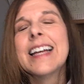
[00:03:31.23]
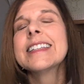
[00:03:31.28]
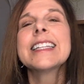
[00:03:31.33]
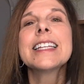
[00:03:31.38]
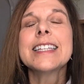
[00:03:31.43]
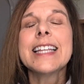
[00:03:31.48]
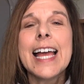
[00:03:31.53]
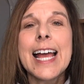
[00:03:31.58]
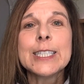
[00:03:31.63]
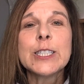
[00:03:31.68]

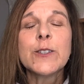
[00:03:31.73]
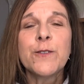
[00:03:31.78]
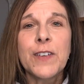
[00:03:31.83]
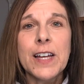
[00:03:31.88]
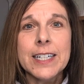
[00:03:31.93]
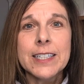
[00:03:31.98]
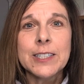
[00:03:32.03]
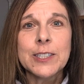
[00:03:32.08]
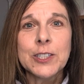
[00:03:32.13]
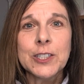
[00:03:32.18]
The last
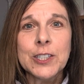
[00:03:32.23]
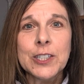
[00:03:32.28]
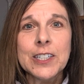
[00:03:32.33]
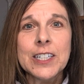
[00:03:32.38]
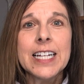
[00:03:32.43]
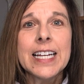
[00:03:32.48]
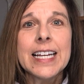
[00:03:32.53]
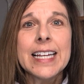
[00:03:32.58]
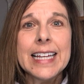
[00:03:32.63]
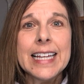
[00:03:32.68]

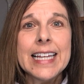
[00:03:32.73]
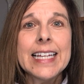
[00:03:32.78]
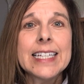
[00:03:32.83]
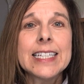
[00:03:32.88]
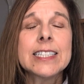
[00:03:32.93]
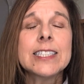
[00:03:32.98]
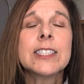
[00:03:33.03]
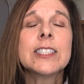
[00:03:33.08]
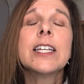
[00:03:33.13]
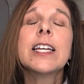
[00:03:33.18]
factor
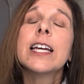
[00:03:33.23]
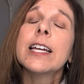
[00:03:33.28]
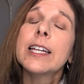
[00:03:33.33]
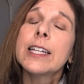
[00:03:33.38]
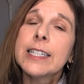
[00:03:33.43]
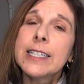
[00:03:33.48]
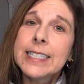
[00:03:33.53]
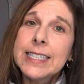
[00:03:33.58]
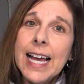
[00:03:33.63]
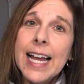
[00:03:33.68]
is
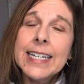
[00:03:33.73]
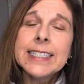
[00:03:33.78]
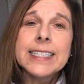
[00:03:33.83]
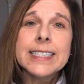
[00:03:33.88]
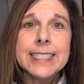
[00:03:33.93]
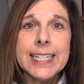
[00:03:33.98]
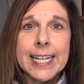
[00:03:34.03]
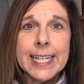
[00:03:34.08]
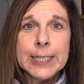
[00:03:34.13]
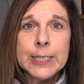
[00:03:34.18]
90
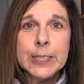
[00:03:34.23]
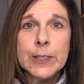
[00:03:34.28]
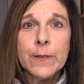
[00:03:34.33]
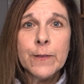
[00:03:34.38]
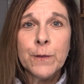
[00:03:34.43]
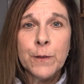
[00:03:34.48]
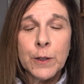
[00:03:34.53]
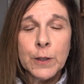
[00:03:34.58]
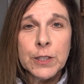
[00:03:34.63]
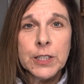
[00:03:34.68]
days
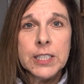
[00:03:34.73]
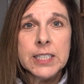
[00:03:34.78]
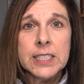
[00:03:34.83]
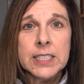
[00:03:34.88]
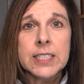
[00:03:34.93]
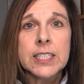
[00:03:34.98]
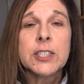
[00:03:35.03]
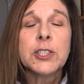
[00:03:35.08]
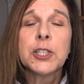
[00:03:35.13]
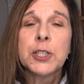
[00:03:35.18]

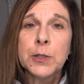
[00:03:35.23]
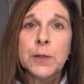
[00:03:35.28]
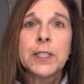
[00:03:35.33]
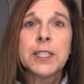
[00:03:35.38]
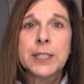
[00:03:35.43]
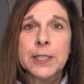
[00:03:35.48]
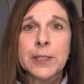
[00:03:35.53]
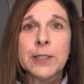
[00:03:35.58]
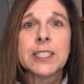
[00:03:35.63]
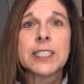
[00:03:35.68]
versus 2
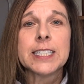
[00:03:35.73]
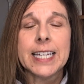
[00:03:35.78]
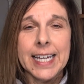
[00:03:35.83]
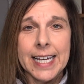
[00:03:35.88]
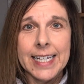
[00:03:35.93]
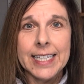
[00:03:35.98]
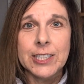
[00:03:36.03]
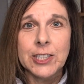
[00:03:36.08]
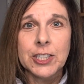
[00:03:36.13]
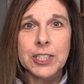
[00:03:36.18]
years
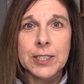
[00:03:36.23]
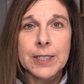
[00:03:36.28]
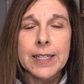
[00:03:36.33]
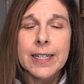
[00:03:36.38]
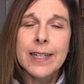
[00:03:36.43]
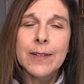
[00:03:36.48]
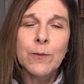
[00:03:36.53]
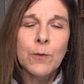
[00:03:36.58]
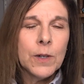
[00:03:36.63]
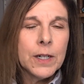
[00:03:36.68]
gauge.
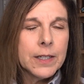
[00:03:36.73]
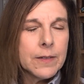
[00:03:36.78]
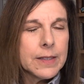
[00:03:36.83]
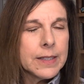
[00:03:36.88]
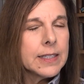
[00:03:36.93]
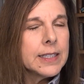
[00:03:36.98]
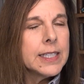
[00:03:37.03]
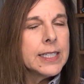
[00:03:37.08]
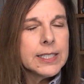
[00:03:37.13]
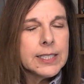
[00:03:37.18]
And what
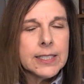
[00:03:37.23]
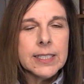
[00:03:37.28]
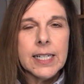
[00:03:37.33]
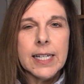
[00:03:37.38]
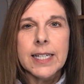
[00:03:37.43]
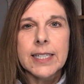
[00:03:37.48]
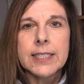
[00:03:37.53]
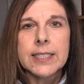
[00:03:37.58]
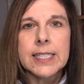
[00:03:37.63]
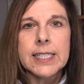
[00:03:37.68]
this
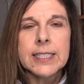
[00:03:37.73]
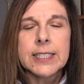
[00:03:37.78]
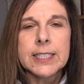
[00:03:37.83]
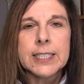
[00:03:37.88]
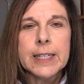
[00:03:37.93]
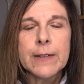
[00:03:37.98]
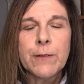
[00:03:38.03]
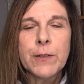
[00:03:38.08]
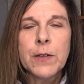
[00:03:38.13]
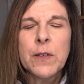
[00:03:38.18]
does is
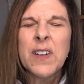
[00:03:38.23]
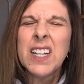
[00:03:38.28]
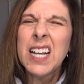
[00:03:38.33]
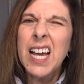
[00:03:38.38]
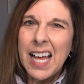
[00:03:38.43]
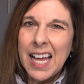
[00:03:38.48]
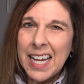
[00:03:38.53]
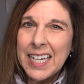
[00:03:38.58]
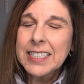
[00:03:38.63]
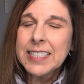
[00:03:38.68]
give you an
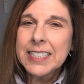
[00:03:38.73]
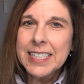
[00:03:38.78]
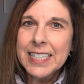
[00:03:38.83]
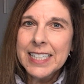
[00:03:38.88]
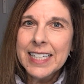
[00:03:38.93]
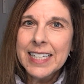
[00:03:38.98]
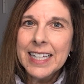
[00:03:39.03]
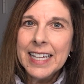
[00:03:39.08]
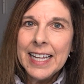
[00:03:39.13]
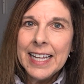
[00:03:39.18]

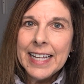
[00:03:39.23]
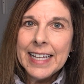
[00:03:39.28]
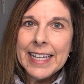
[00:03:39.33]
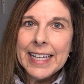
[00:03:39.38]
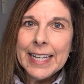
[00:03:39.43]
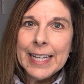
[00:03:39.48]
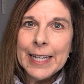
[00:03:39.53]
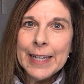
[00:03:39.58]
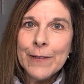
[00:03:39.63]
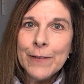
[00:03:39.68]
idea
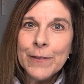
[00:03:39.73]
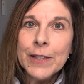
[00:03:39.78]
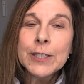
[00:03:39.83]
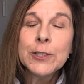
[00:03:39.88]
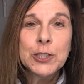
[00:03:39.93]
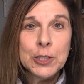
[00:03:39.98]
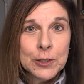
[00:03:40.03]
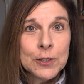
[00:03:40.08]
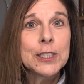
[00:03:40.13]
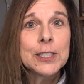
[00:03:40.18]
if the
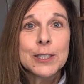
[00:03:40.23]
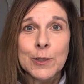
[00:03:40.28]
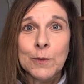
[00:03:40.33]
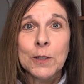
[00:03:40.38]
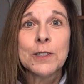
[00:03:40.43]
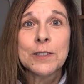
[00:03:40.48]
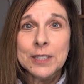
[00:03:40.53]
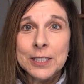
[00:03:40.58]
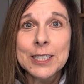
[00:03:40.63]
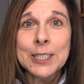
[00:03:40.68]
juice is
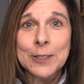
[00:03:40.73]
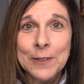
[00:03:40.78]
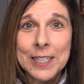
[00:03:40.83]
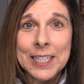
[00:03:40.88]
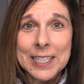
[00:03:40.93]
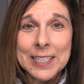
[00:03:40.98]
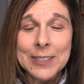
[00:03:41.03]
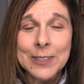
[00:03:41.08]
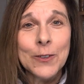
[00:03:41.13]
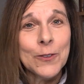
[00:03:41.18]
worth the
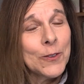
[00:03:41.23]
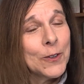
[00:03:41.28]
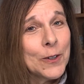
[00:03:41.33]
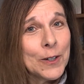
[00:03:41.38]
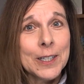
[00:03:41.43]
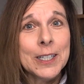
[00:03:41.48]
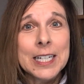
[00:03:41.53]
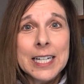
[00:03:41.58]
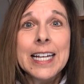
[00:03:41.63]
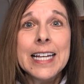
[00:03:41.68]
squeeze,
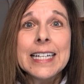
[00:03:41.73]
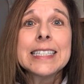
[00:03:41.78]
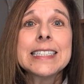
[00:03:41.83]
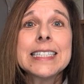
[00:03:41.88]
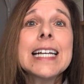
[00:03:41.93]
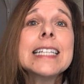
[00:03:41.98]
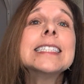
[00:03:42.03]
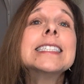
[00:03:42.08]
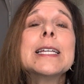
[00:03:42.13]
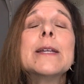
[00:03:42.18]
or
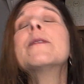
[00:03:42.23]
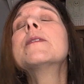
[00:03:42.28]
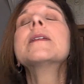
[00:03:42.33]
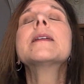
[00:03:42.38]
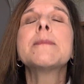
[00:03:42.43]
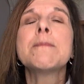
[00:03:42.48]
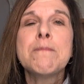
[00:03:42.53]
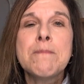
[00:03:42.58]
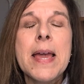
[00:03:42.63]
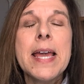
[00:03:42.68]
does it
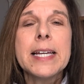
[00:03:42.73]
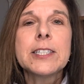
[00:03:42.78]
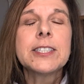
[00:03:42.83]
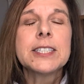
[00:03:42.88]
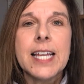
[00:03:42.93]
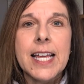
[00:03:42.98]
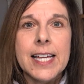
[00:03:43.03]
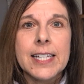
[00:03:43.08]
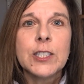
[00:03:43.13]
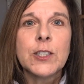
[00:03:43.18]
make
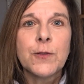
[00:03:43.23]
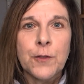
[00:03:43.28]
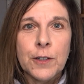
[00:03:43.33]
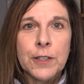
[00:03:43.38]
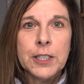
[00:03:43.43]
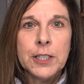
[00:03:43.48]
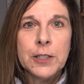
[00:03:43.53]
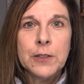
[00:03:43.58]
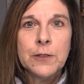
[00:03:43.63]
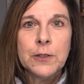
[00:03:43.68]
sense for
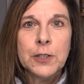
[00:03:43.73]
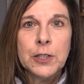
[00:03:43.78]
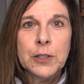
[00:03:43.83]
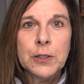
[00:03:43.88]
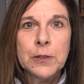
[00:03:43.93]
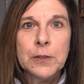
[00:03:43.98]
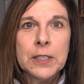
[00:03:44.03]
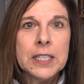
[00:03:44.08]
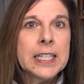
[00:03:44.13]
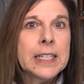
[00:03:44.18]
you
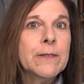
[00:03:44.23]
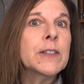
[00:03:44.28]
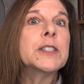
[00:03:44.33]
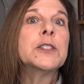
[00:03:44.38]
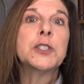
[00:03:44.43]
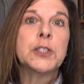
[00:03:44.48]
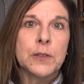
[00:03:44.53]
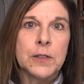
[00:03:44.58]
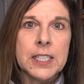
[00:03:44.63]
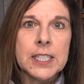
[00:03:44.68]
to even
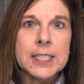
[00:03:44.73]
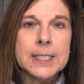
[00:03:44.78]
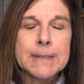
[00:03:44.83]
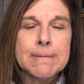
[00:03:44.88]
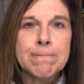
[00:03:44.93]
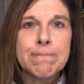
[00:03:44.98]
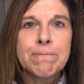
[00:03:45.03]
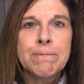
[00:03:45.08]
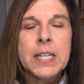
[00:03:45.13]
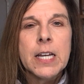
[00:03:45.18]
do this?
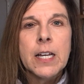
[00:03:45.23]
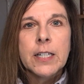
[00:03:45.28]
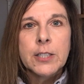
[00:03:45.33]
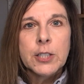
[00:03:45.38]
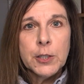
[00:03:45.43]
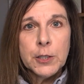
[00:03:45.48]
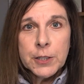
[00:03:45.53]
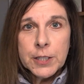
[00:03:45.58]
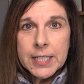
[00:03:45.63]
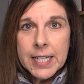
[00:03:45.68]

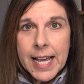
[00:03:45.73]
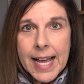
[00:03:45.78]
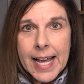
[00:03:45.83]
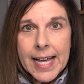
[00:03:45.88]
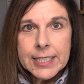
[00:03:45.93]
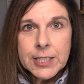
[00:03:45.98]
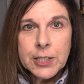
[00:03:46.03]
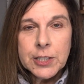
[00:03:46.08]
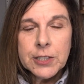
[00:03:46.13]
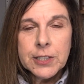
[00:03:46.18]
So you're going to
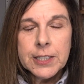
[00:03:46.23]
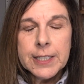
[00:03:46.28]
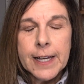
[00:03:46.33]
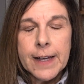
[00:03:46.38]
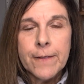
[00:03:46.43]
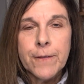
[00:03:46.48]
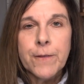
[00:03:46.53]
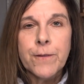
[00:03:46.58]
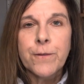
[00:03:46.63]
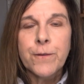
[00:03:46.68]
ask
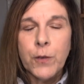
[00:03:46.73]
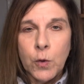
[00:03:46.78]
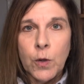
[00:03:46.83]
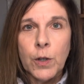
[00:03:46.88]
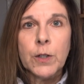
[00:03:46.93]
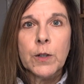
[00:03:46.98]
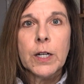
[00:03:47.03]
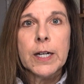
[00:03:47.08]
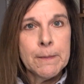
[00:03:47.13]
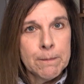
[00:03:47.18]
yourself
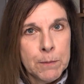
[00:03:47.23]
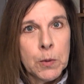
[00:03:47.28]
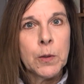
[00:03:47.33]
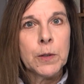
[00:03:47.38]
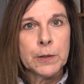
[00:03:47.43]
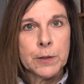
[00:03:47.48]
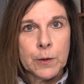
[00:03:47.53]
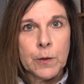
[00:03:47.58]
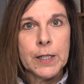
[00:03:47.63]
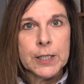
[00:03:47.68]
4
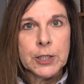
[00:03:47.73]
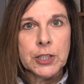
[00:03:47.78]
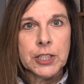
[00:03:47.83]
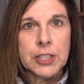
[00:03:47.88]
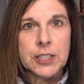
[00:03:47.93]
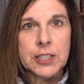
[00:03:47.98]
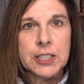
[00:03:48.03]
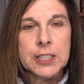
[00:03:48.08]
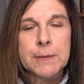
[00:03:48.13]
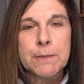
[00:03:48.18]
important
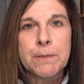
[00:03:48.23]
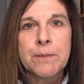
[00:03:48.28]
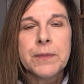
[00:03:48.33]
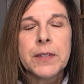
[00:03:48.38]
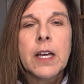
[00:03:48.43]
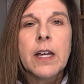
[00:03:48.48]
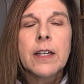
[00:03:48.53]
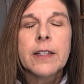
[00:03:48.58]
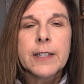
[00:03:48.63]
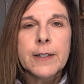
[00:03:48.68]
questions.
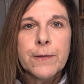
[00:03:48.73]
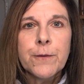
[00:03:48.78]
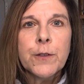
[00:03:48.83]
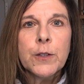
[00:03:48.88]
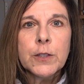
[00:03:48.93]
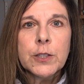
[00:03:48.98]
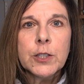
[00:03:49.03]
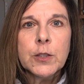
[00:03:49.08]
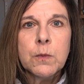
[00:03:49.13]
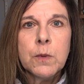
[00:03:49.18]
The
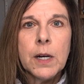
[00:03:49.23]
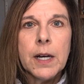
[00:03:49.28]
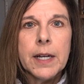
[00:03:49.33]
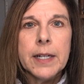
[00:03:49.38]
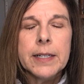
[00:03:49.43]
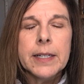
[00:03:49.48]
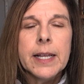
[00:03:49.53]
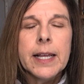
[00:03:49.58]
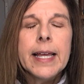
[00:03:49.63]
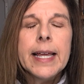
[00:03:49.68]
first
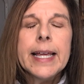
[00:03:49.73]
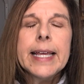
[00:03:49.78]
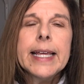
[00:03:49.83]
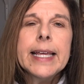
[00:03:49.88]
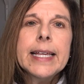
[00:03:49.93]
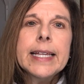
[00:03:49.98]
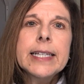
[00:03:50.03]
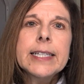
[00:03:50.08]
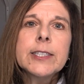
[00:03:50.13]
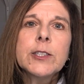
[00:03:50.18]
one
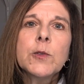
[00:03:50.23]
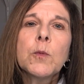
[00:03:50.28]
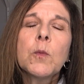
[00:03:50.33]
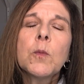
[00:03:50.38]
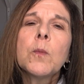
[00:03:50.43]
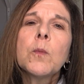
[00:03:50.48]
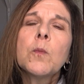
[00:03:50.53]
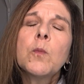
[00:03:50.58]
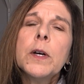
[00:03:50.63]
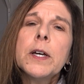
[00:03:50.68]
is,
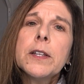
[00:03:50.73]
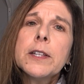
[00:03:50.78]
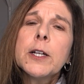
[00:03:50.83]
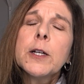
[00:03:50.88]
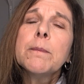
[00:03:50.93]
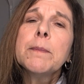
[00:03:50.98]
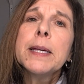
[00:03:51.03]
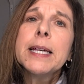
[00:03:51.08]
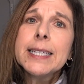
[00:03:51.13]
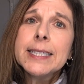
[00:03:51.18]
will
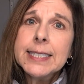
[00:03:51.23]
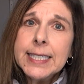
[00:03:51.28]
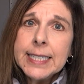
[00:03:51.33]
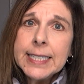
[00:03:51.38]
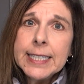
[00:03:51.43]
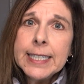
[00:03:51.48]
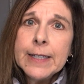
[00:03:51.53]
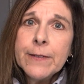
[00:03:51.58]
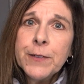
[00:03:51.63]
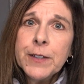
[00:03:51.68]
there be a
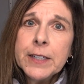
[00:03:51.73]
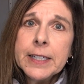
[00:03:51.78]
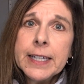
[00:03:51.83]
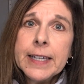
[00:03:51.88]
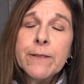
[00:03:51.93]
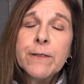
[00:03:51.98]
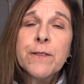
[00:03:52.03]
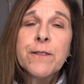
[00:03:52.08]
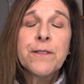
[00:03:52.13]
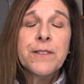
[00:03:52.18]

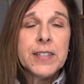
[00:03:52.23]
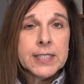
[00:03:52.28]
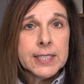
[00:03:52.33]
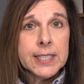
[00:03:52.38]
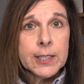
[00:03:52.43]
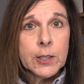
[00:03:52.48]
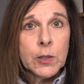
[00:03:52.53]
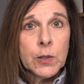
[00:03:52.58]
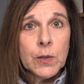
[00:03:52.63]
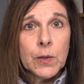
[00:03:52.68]
significant
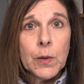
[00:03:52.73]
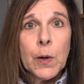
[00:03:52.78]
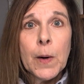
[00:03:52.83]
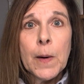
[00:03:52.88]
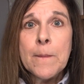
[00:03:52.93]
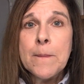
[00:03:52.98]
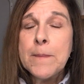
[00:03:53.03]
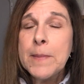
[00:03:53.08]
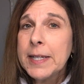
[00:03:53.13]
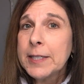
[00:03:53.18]
physical
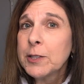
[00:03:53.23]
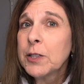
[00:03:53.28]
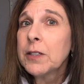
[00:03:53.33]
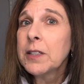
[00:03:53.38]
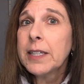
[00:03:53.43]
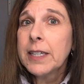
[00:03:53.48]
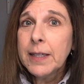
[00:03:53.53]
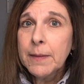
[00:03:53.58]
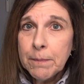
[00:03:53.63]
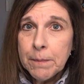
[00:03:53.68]
or
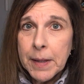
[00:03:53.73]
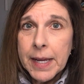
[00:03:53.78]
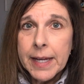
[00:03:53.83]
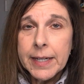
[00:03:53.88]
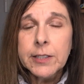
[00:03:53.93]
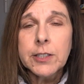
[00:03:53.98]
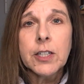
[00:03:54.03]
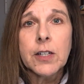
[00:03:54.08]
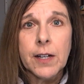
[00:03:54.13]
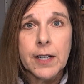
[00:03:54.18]
mental
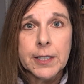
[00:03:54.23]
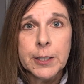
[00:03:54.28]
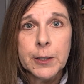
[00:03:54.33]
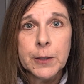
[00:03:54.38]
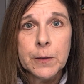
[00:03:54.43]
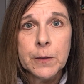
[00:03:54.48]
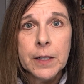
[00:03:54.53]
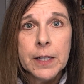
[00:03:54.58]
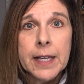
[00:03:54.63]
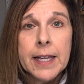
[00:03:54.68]
impact on
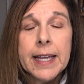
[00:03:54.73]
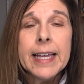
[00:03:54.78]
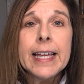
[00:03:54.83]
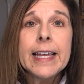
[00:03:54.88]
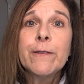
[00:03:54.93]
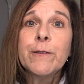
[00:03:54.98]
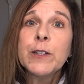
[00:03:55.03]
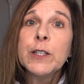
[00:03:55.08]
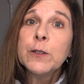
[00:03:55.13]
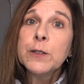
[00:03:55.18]
you
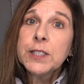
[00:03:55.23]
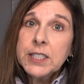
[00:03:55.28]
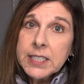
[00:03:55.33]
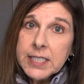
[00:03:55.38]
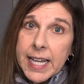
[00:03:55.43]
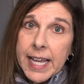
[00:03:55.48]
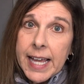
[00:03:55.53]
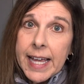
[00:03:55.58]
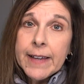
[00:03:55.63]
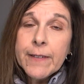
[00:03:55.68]
if you
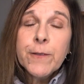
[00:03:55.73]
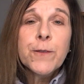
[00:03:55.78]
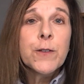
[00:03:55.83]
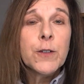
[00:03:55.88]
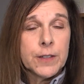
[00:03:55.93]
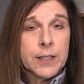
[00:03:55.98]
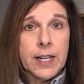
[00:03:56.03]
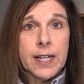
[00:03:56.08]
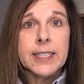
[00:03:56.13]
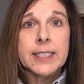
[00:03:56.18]
stay
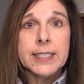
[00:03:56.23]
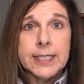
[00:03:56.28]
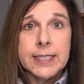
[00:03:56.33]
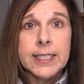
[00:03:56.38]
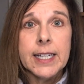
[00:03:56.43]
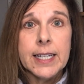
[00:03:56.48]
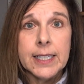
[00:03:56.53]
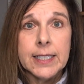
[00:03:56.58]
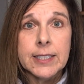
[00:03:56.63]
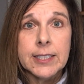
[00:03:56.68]
for 90
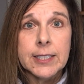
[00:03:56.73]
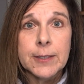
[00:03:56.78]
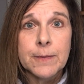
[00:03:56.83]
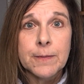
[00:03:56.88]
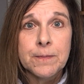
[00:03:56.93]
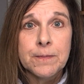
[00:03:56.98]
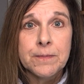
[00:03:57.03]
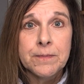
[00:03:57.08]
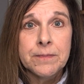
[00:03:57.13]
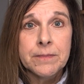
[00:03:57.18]
days?
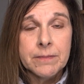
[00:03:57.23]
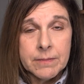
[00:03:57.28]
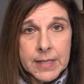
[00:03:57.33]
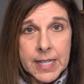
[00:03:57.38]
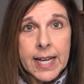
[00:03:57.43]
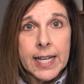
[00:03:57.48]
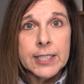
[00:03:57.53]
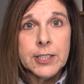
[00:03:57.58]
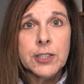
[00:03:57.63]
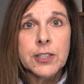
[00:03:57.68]

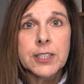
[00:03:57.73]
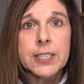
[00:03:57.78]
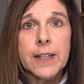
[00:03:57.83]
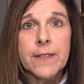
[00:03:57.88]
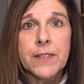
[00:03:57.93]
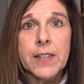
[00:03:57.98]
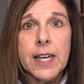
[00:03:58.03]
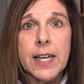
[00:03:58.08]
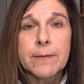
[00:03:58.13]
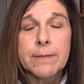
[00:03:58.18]
Ask
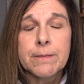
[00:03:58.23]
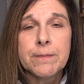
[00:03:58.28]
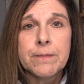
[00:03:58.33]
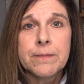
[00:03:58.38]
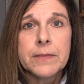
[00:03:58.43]
yourself that.